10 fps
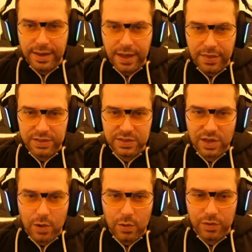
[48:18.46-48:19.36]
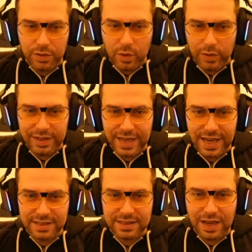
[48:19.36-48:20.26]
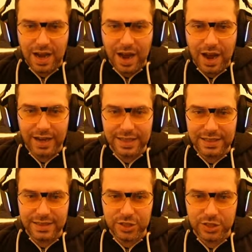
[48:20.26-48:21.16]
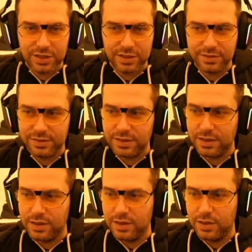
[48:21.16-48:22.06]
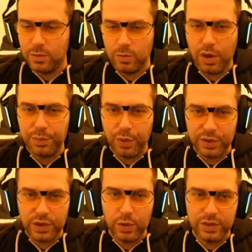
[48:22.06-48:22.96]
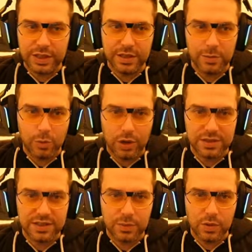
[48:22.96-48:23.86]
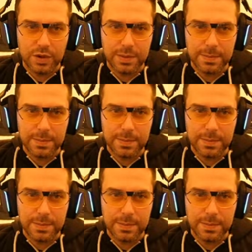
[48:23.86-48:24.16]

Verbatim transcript: And this Sauron already has high initiative, 1.0 here once more.